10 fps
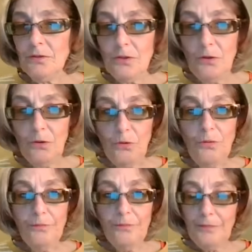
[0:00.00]

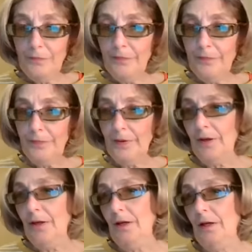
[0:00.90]
So
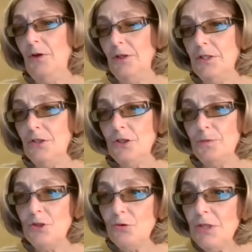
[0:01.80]
I volunteered
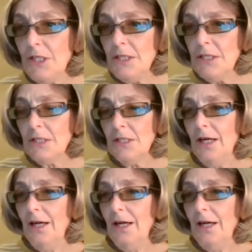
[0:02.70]
to be screened.